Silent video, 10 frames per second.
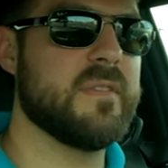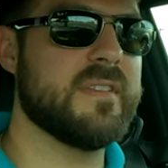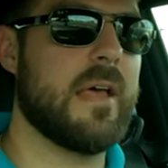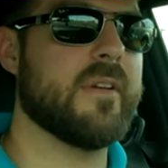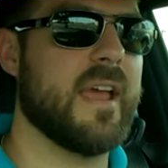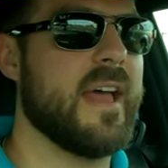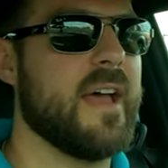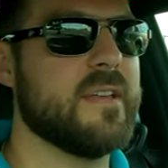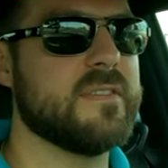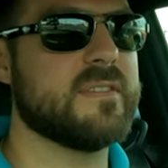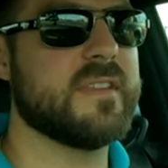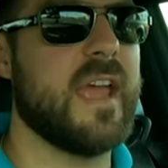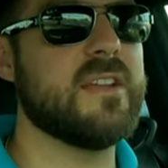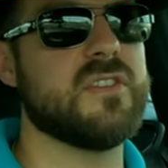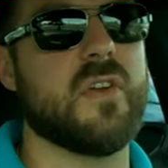This Hellcat has
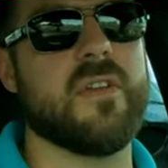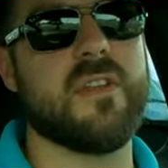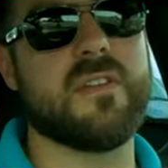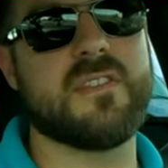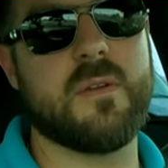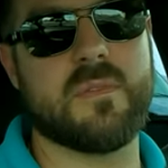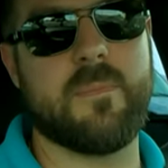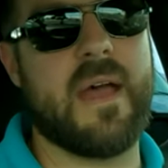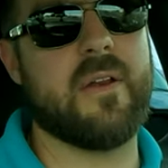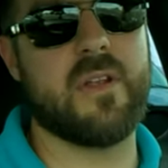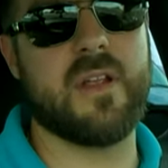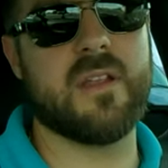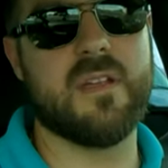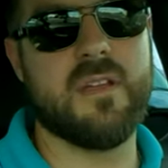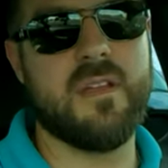gauges on it. You can see what the battery
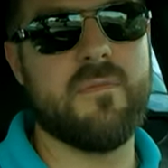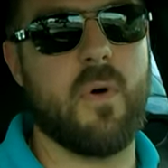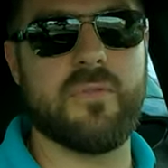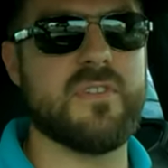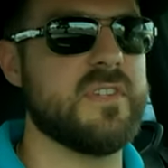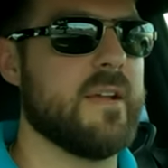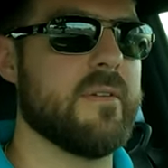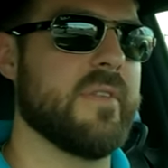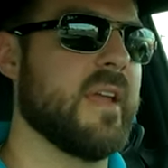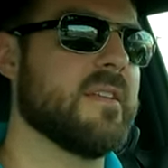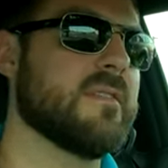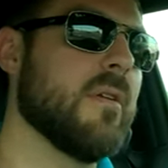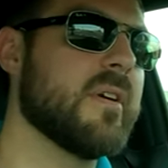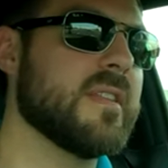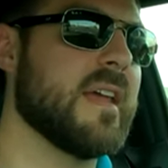voltage and everything is. So
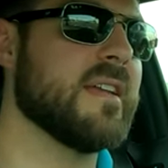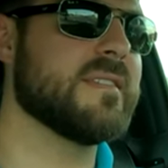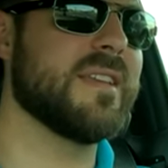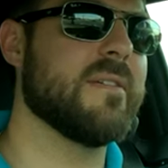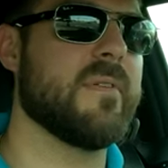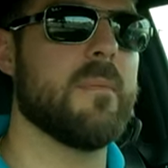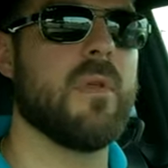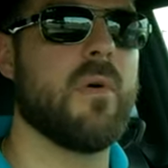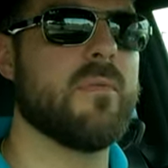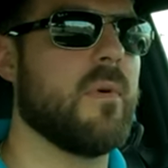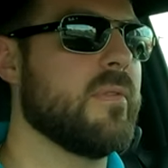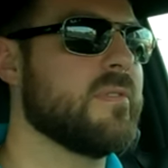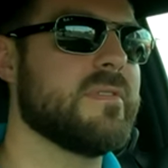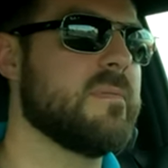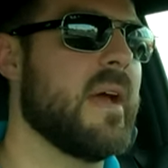I'll look at that, if I'm low on
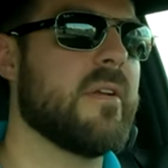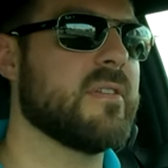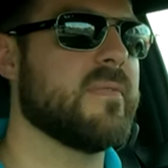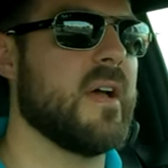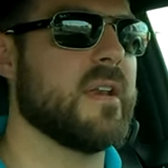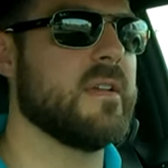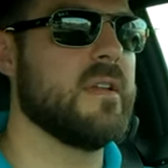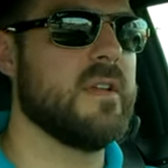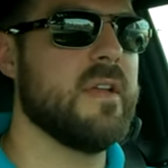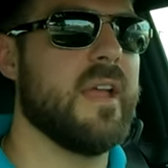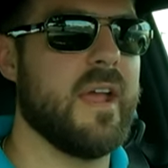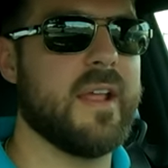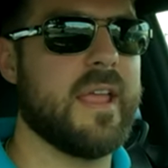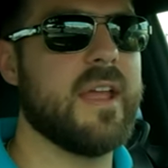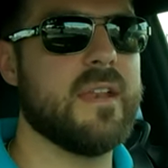voltage. The battery's fine. And
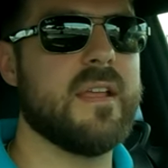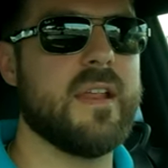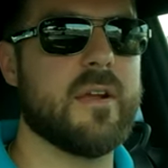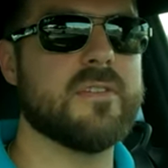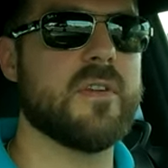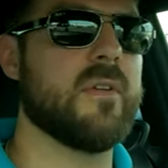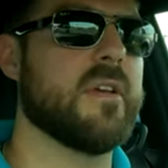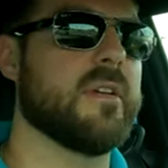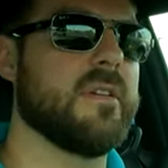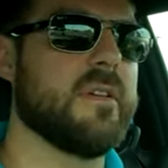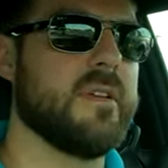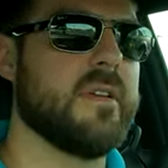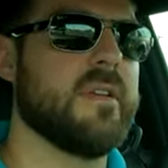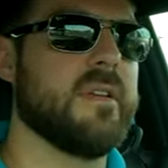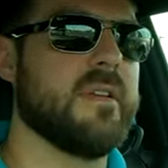again, in Arizona,
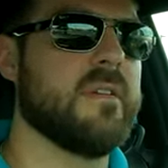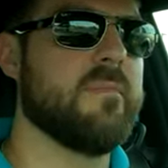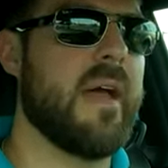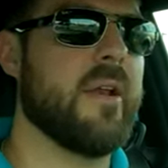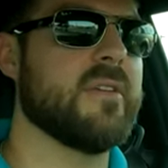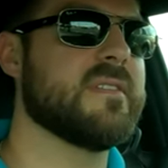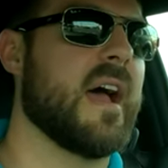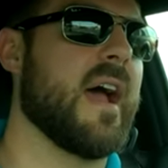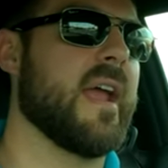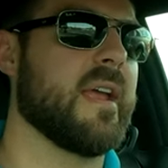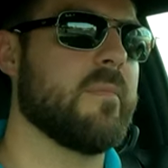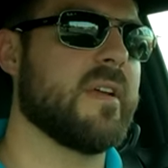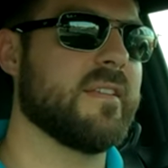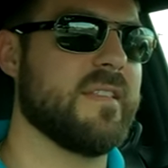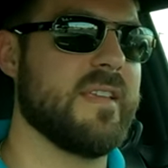battery's dying
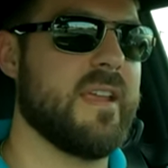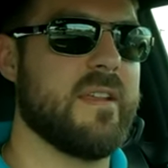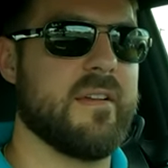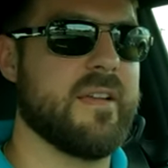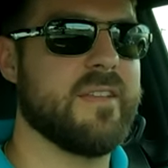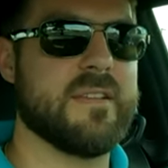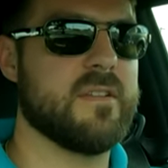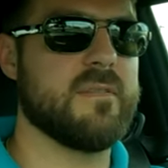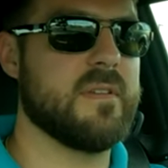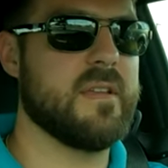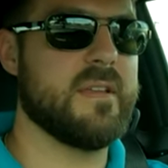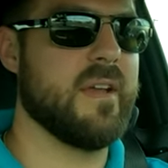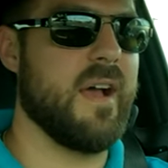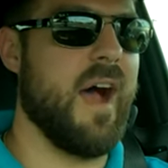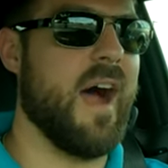because the heat isn't an
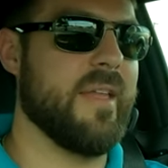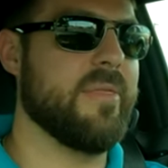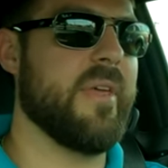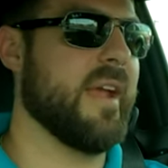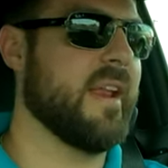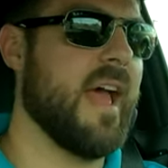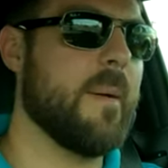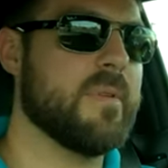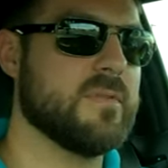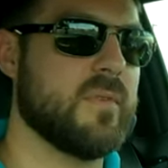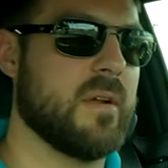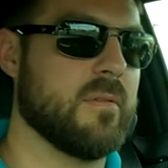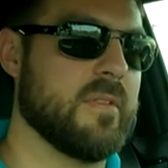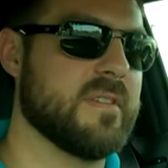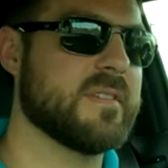odd thing. It happens
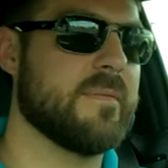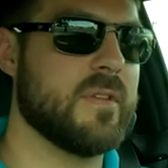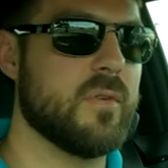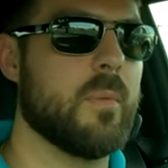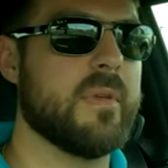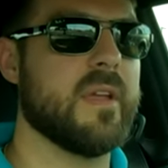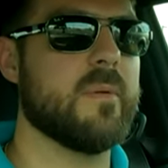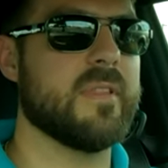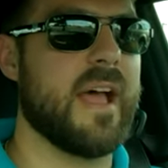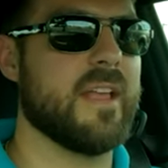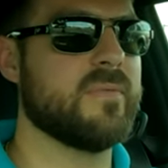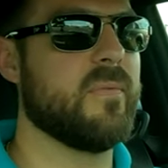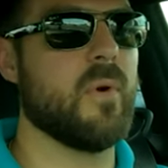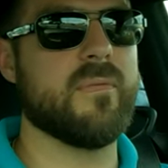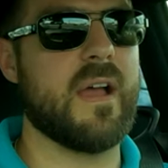regularly. Stuff that normally would last
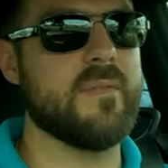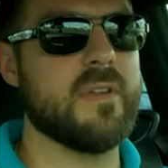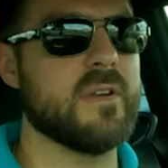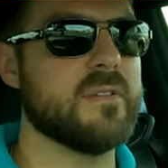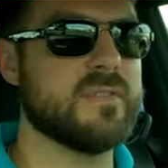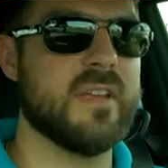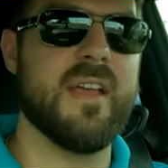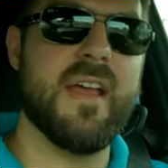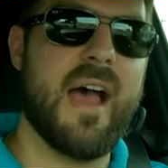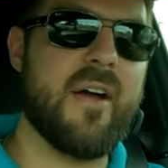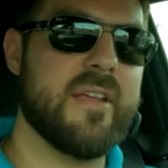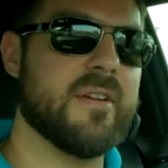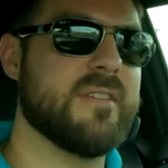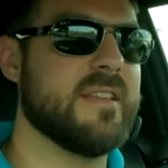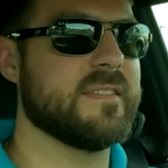four or five years, out
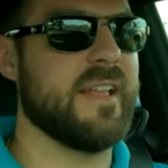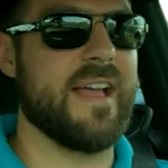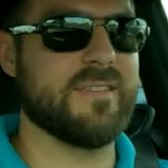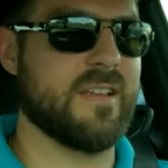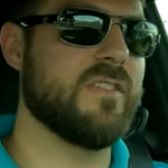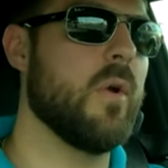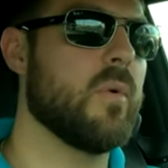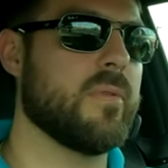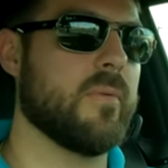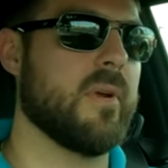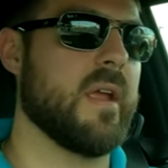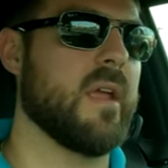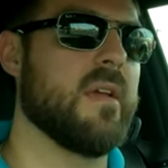here tends to last like two or three.